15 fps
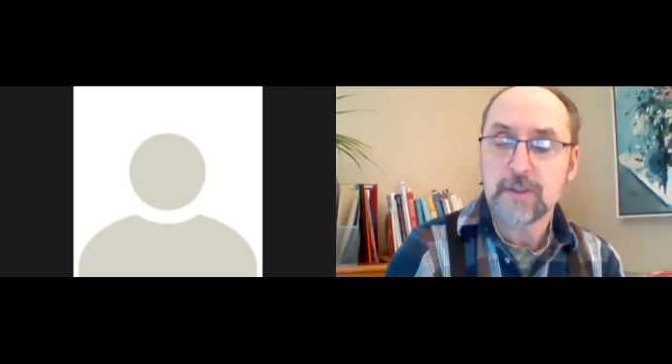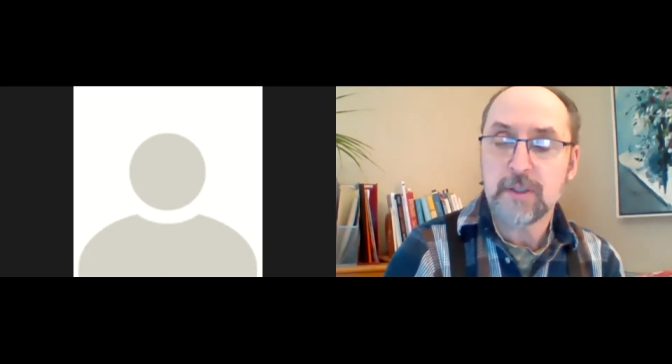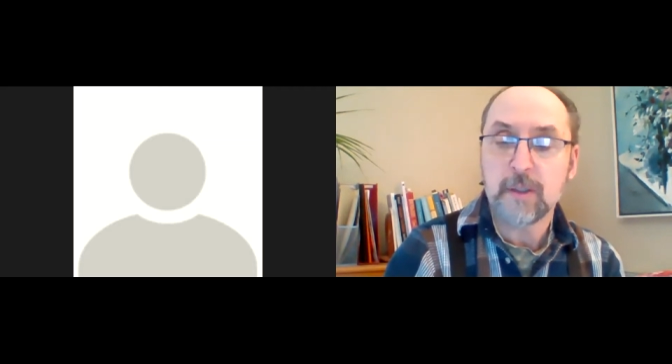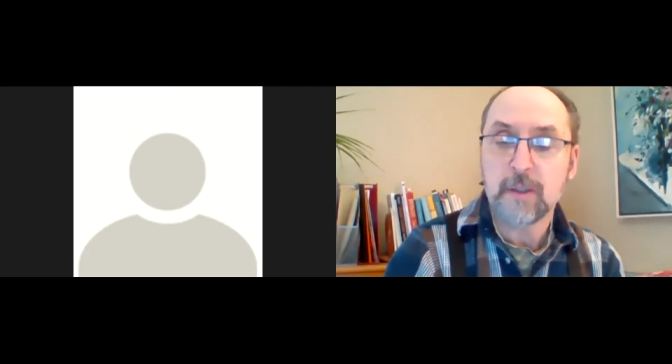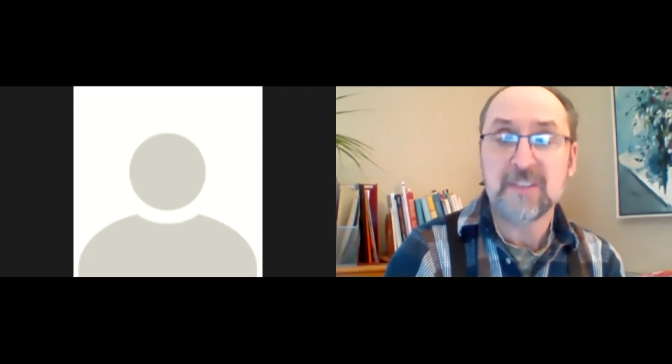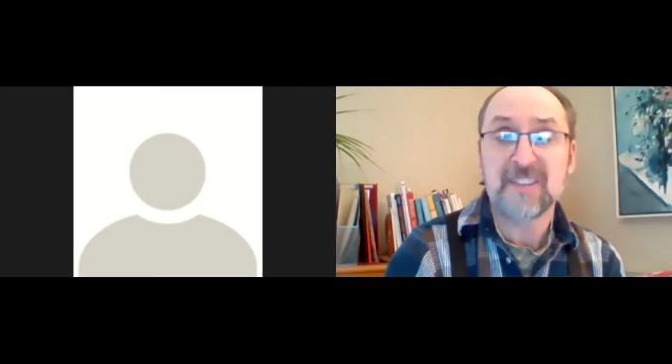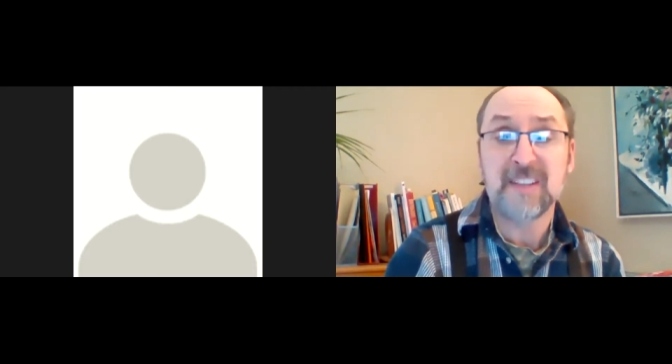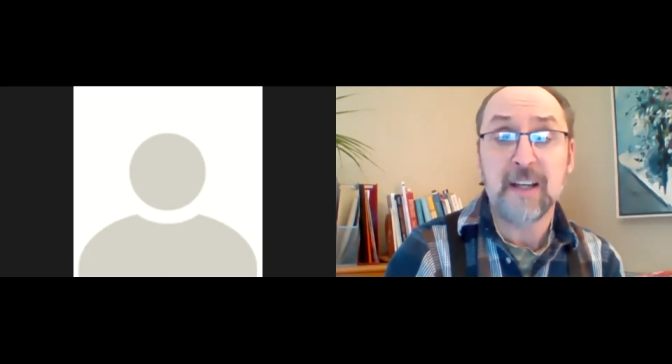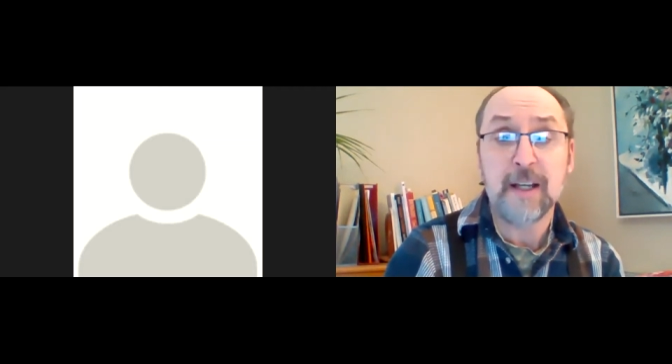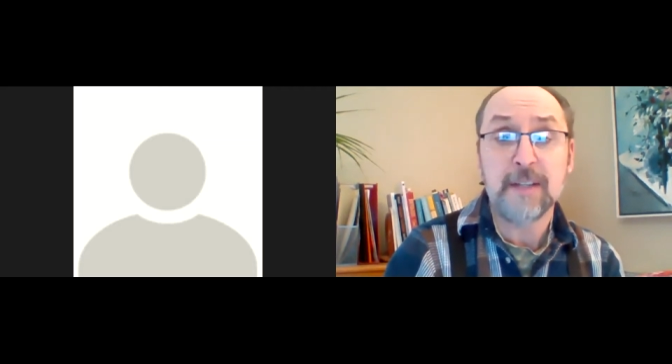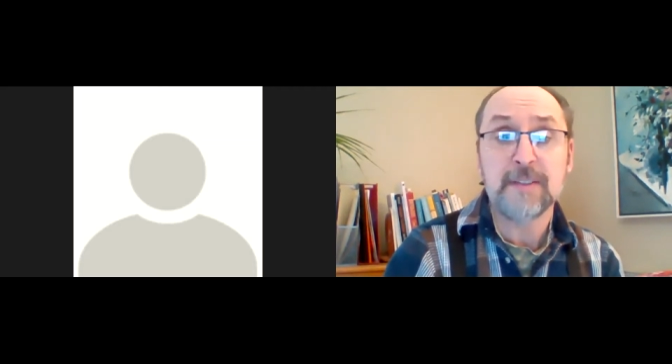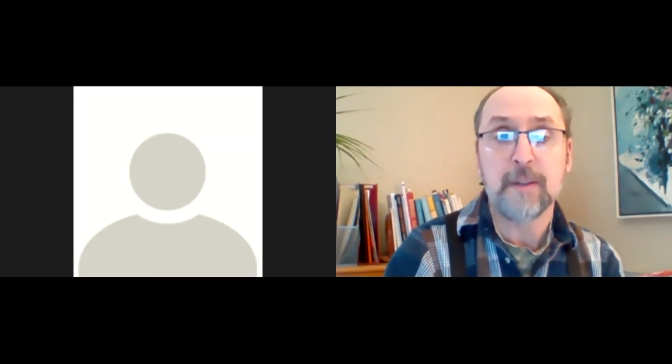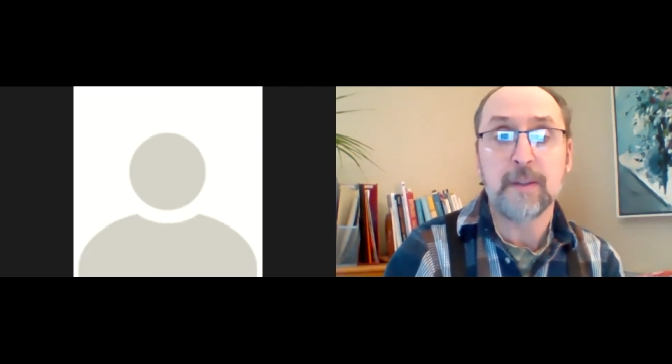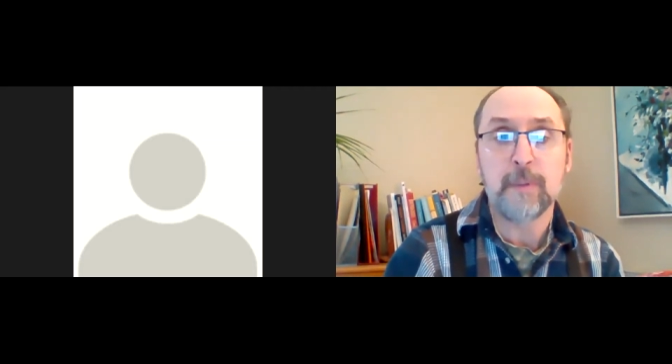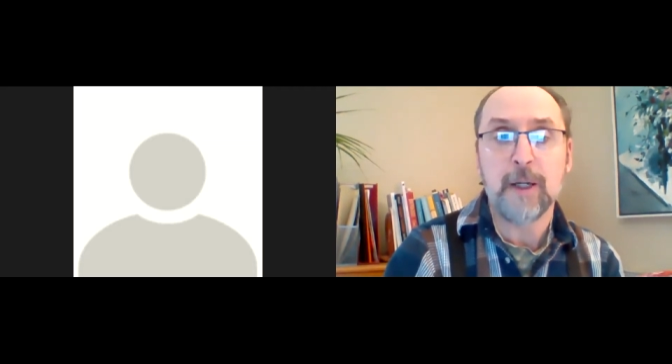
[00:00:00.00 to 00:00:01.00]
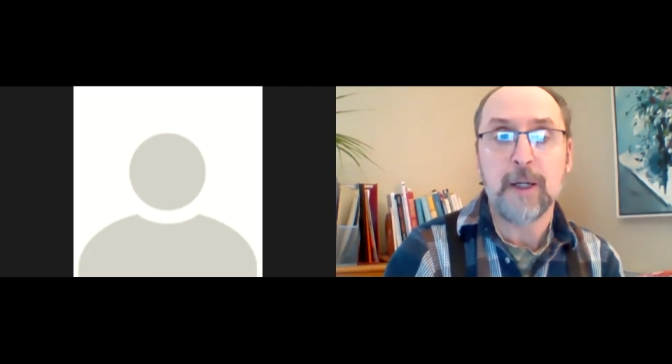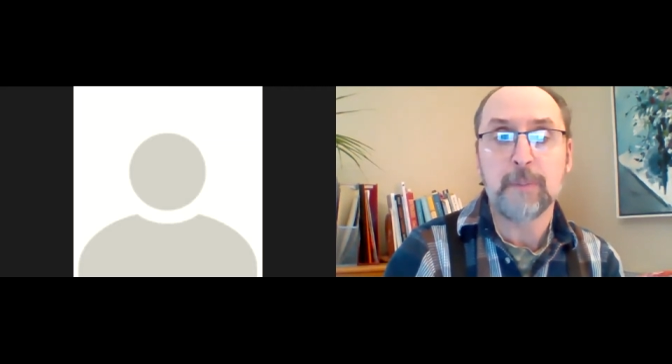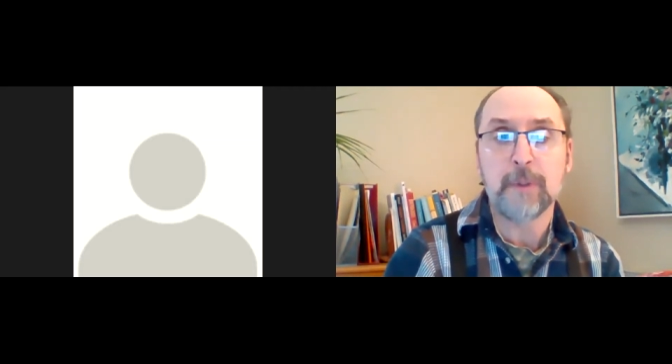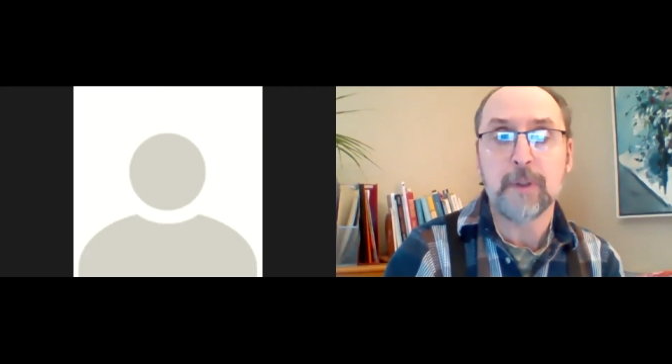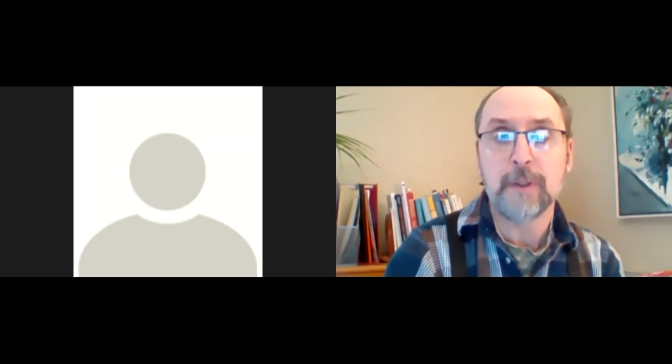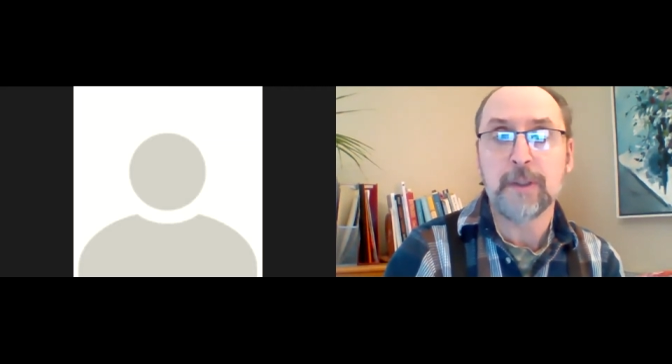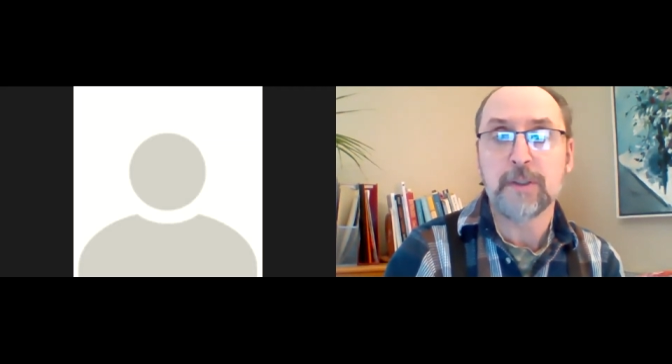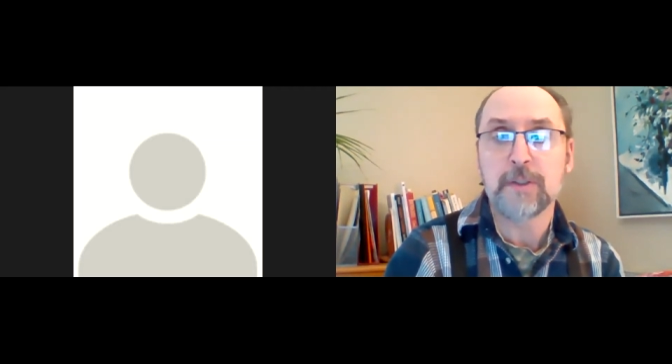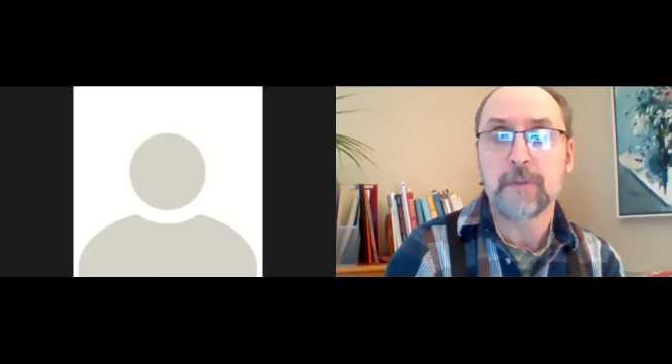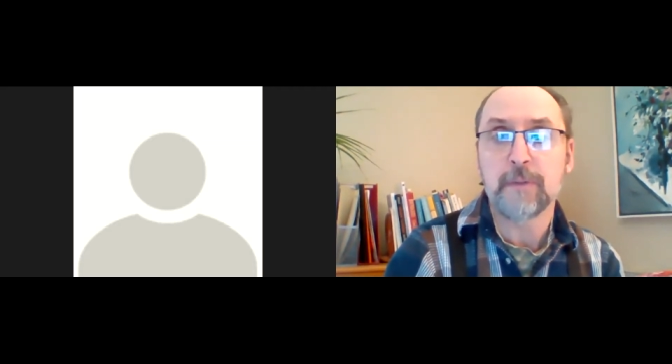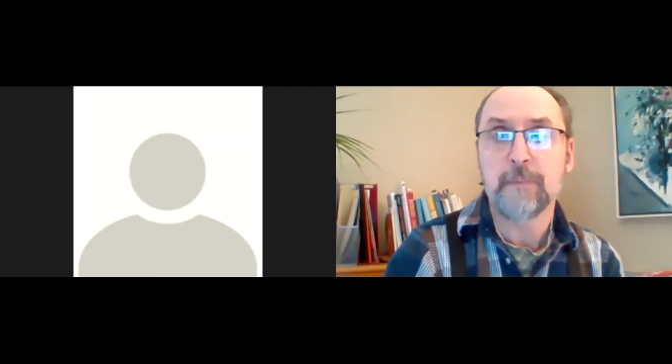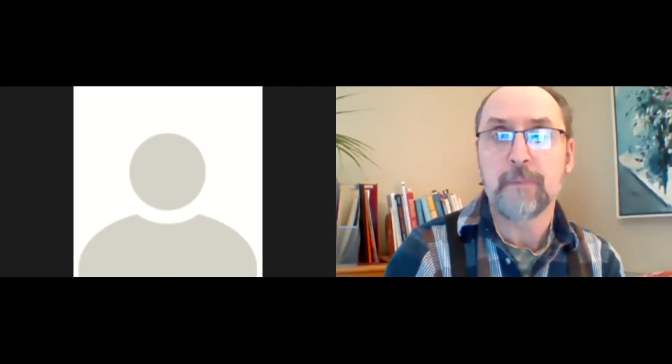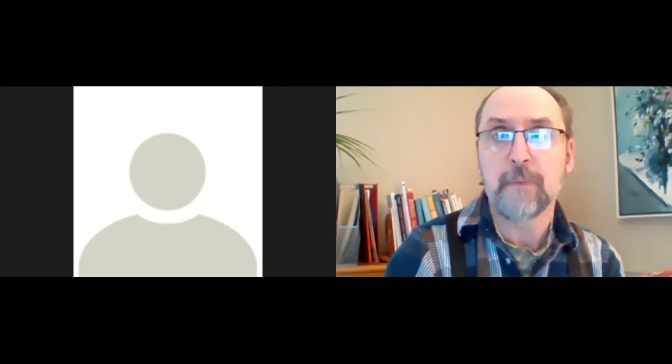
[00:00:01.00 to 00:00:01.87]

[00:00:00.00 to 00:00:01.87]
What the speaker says: in the size of the population.